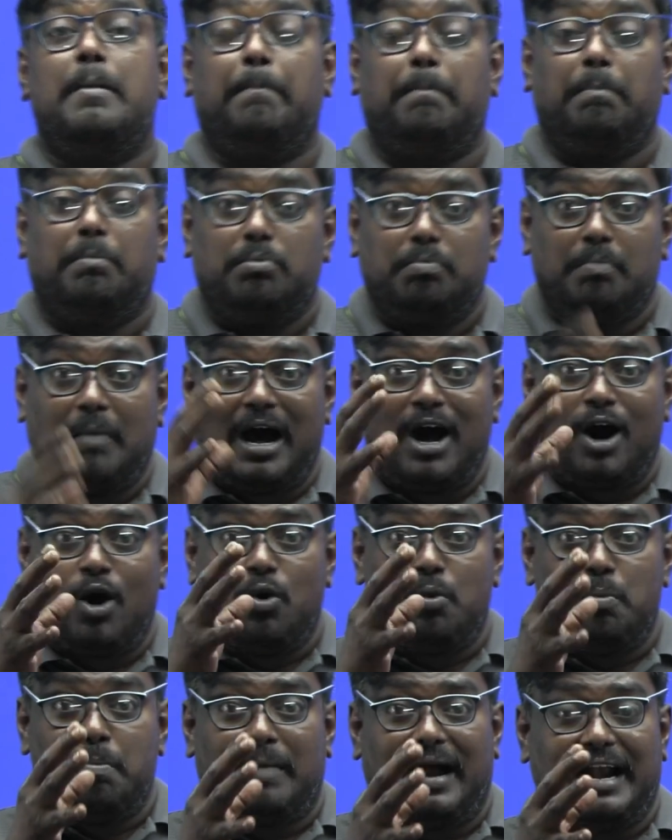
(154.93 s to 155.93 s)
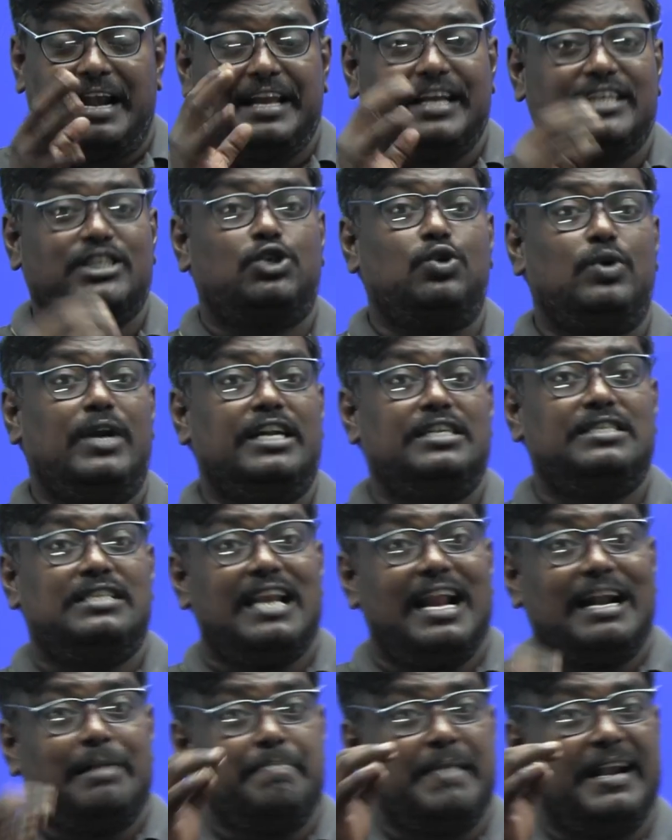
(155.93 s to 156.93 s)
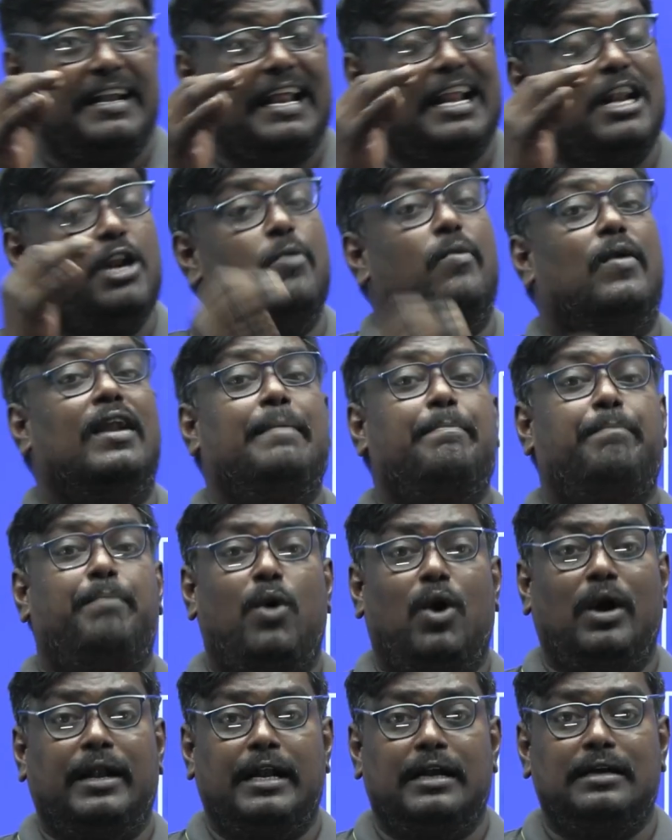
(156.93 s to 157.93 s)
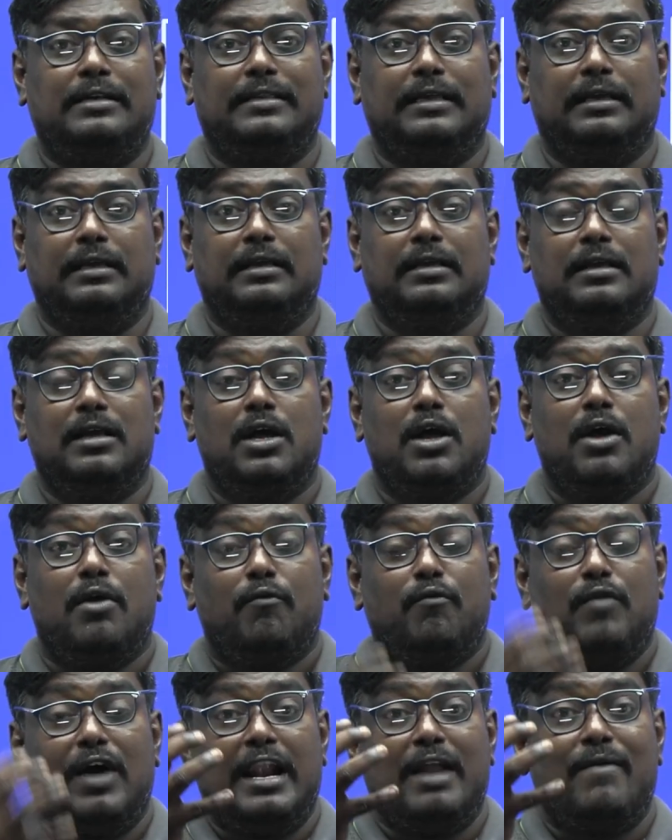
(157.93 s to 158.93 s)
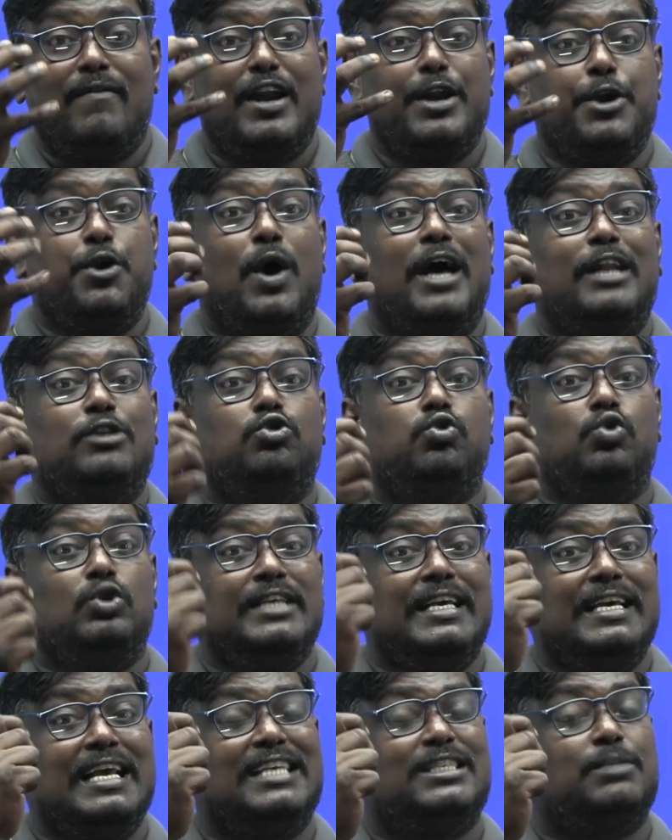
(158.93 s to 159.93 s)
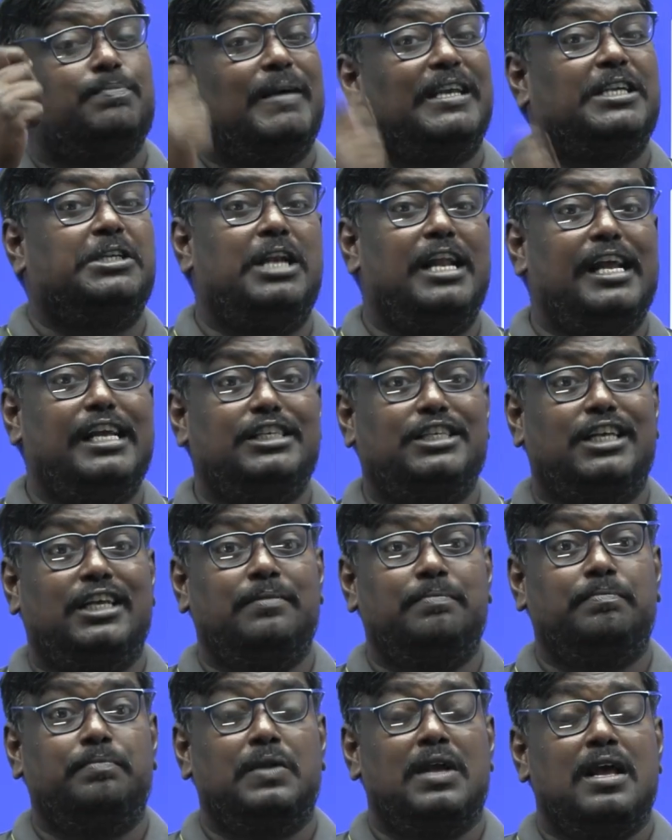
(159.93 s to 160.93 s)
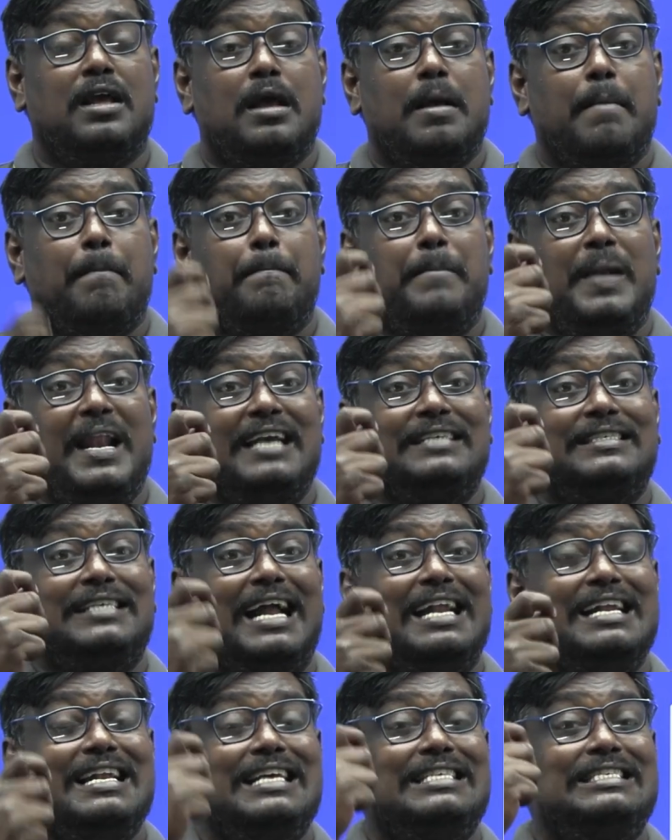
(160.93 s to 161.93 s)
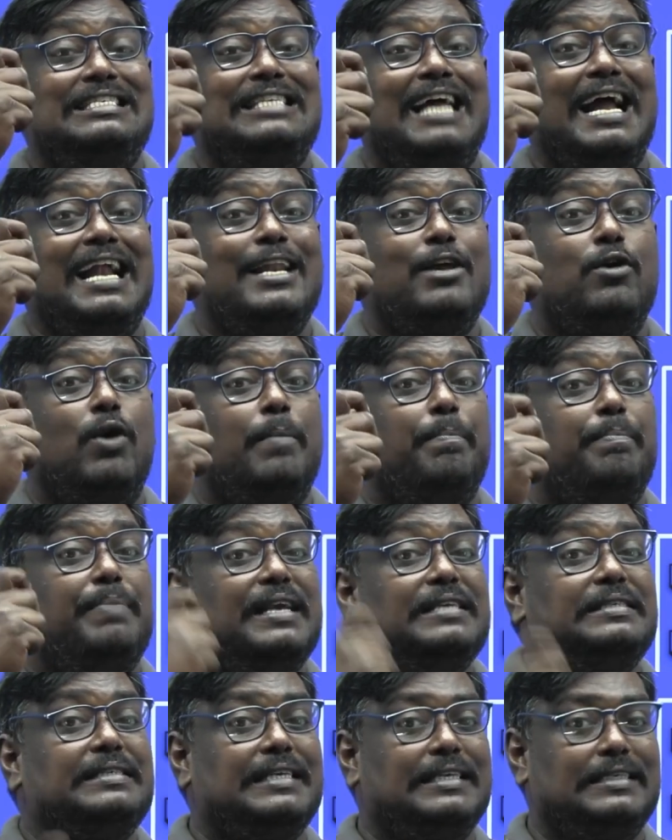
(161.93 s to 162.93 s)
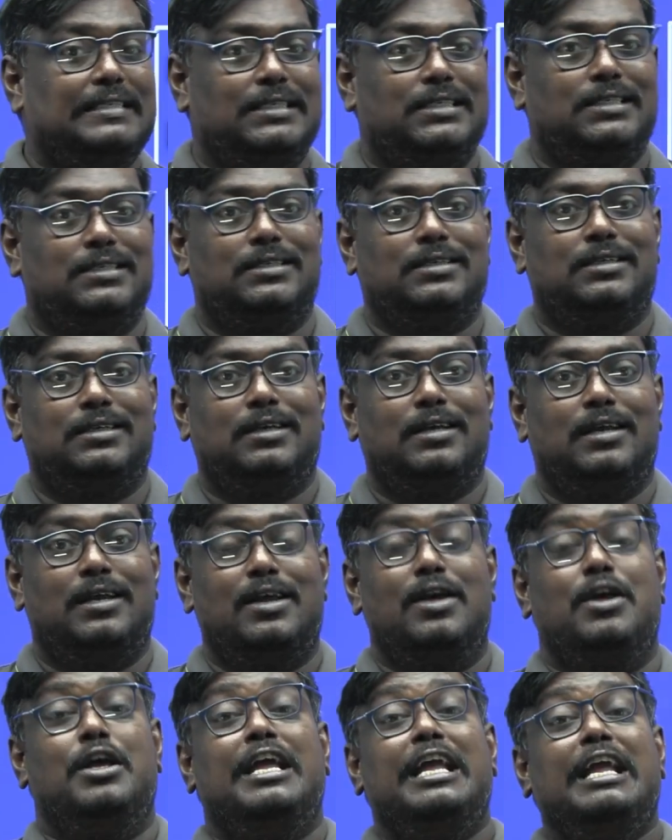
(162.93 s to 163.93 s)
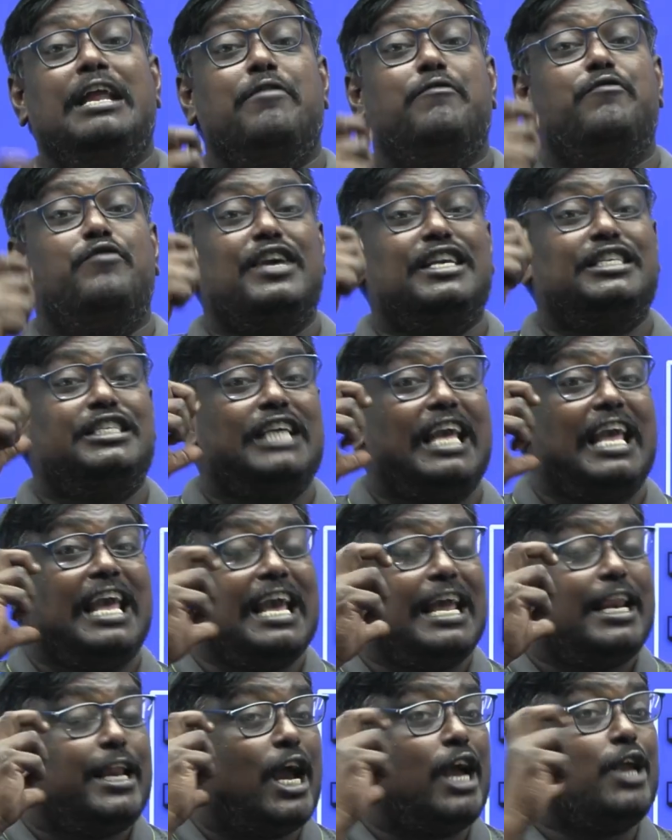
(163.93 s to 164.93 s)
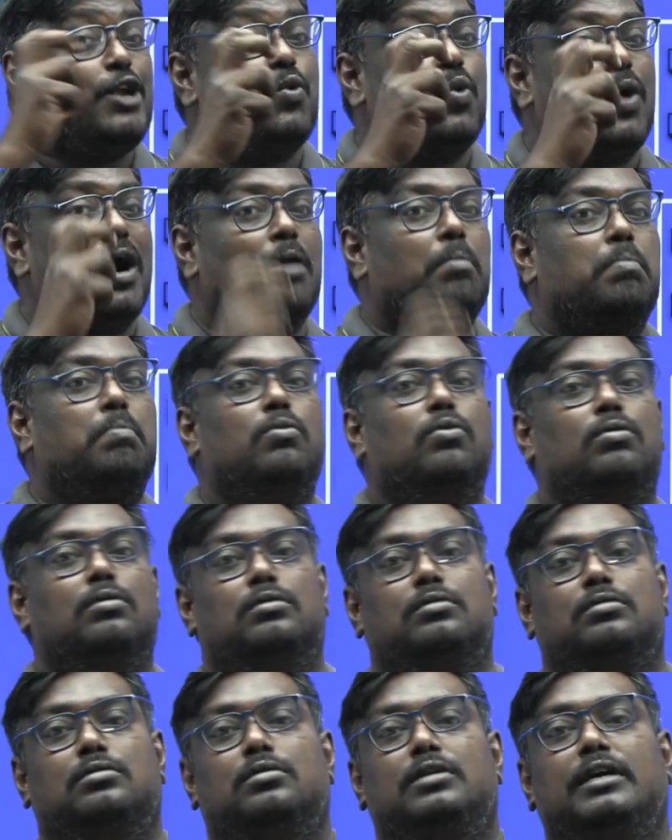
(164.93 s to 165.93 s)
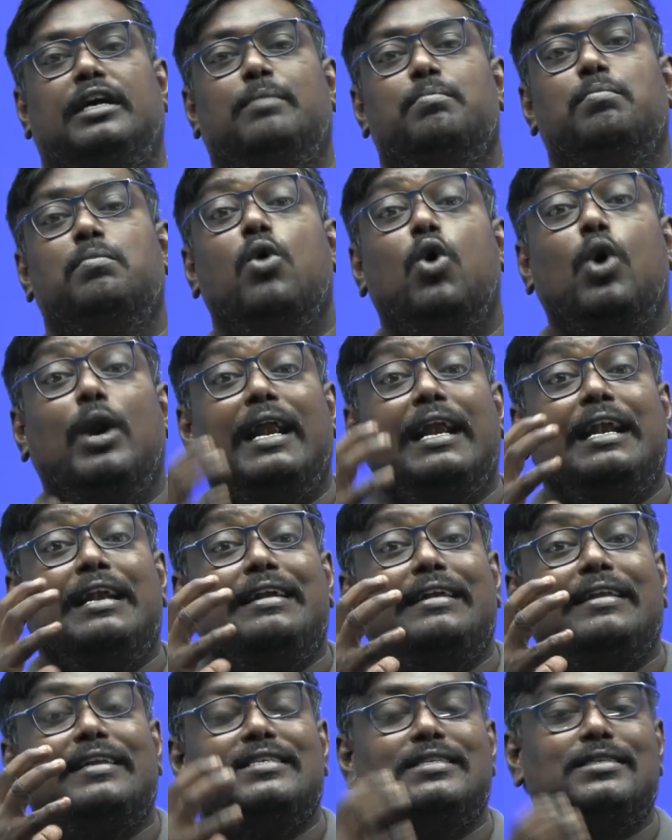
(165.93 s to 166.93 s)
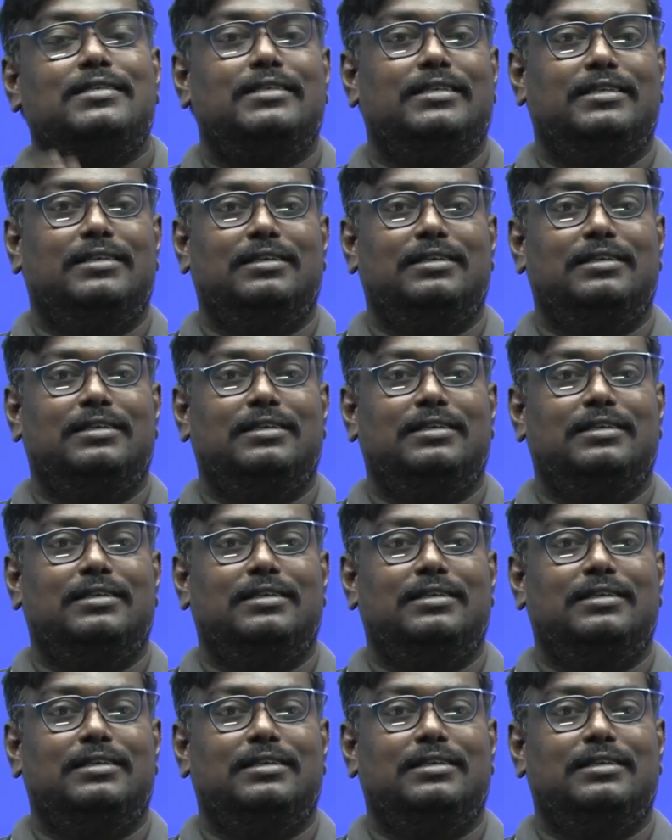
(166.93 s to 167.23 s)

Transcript: Now, my dear students, let me tell you one important thing. Whenever you are choosing a specialization, please understand your basics. In which area you are more interested.